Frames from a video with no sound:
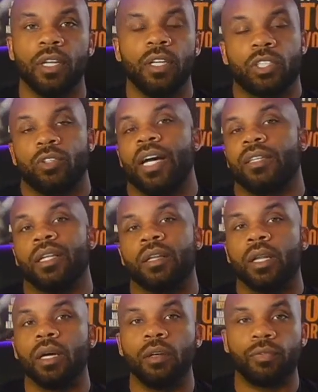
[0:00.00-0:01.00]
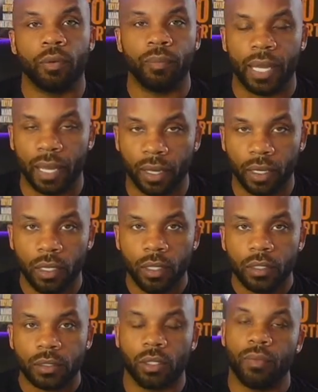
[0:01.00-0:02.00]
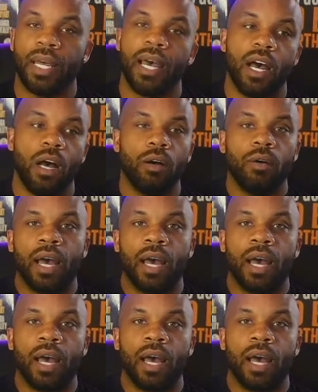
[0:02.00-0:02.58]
So I have to learn from that. So now